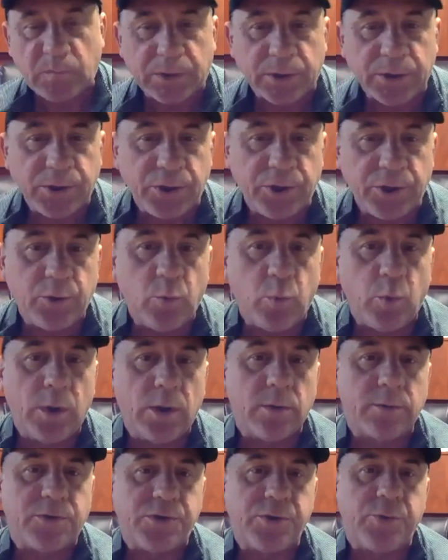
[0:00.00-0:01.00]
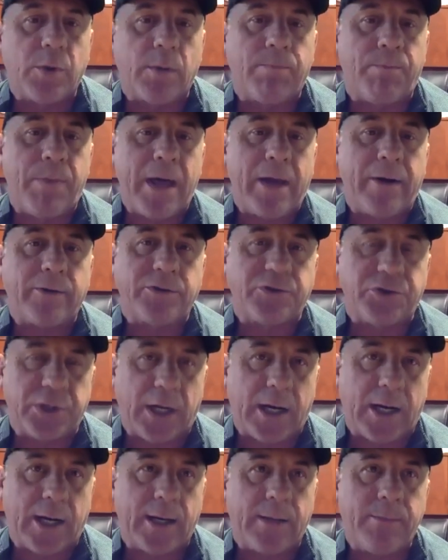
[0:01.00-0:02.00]
you will do a better
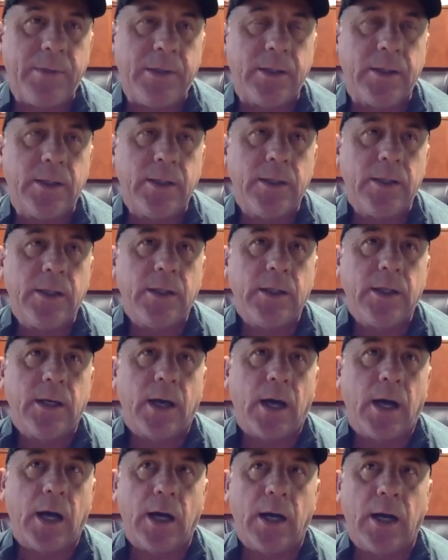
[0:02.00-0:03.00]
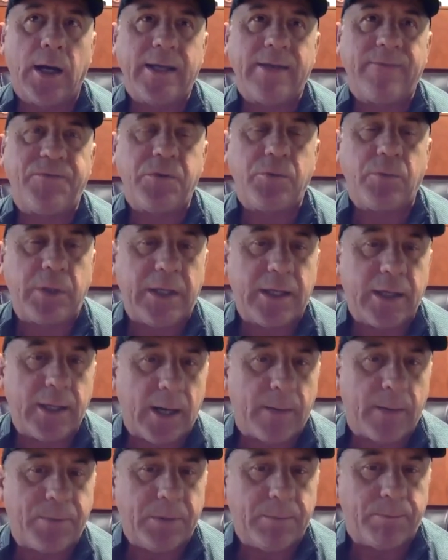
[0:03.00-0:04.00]
job uh, if you get
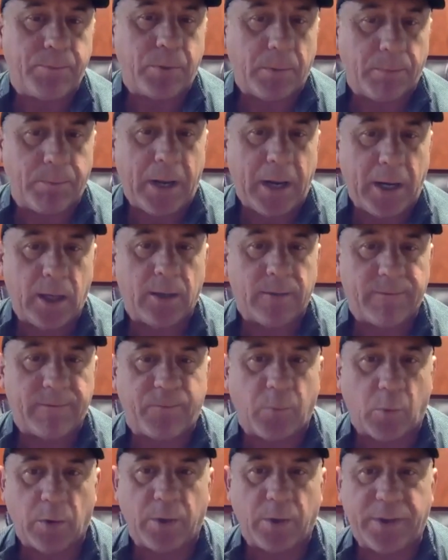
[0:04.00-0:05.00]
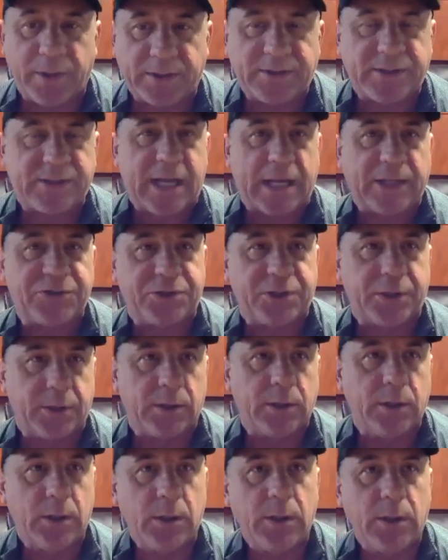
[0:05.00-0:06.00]
up and prepare for this session
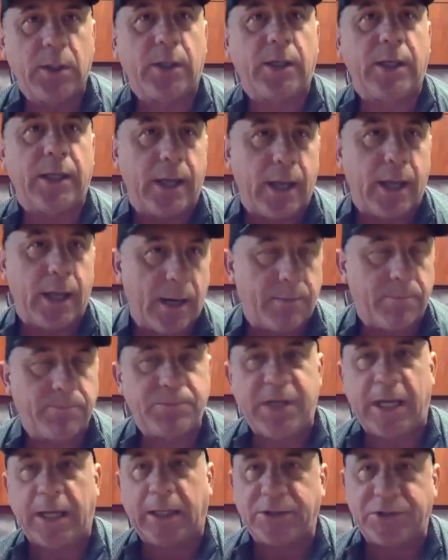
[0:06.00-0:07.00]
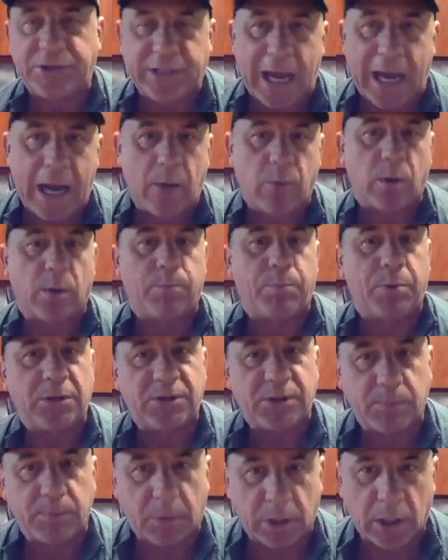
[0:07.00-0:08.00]
get up, take a shower, put
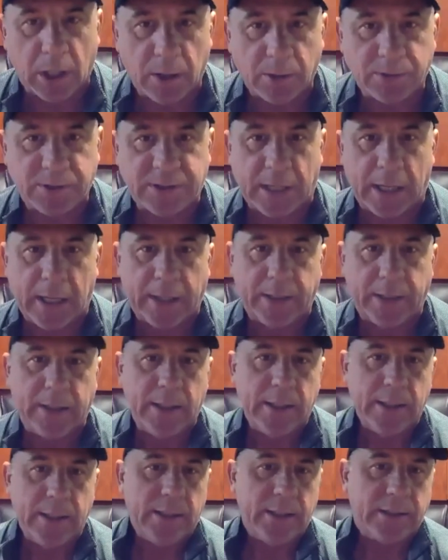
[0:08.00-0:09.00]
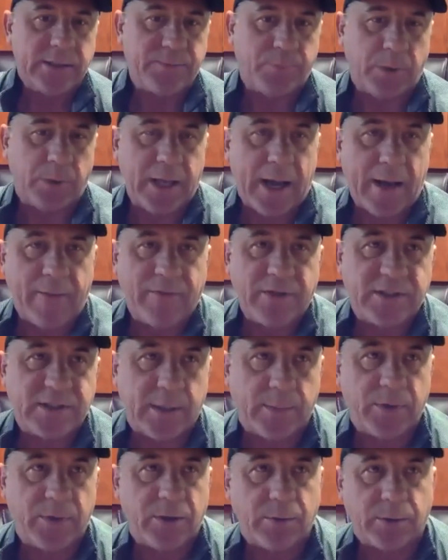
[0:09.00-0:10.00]
some clothes on. It's pretty obvious
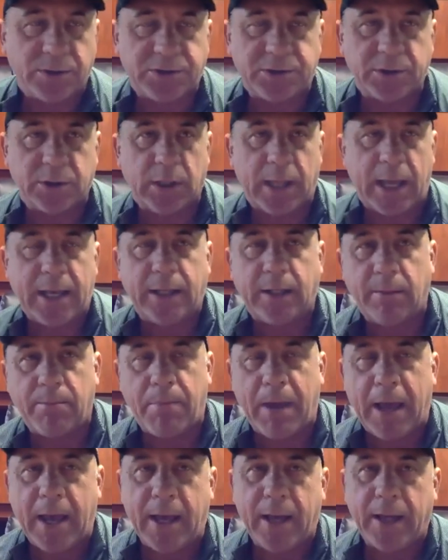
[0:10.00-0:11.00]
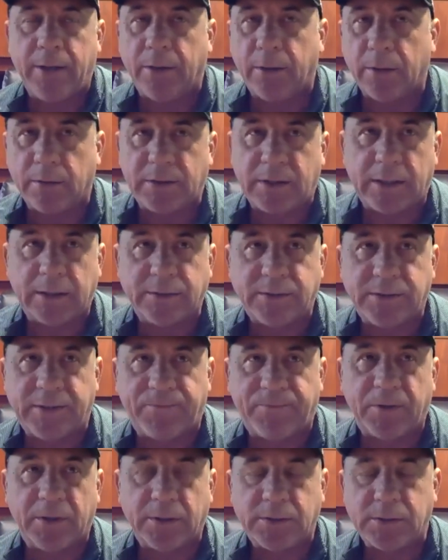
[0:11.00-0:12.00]
some of you are still laying in bed or could
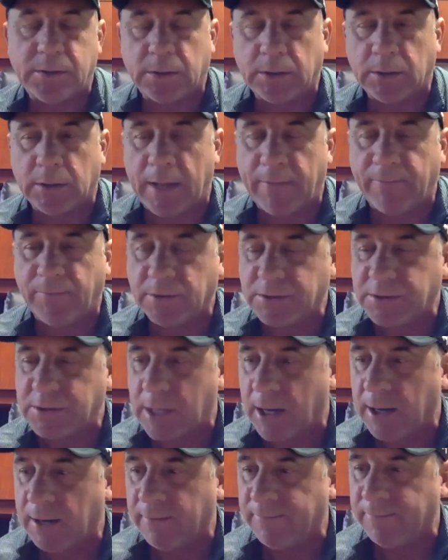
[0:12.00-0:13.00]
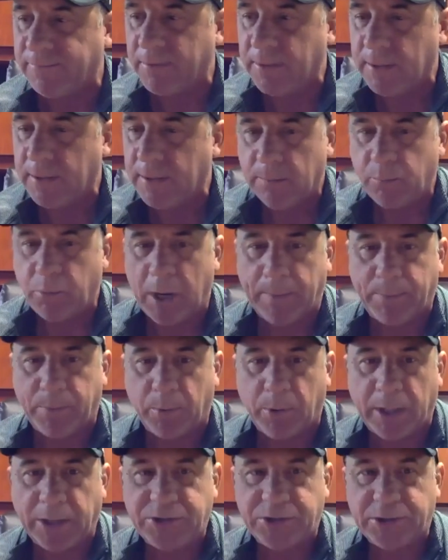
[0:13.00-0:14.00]
different levels of
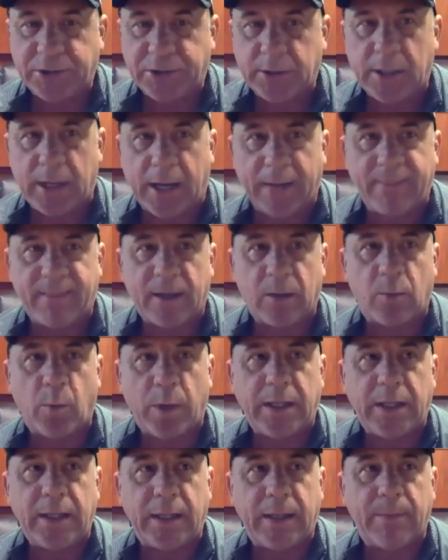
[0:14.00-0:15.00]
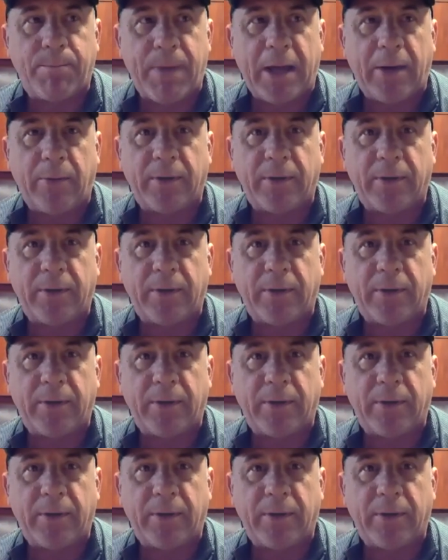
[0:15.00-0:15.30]
preparation. I think we can get better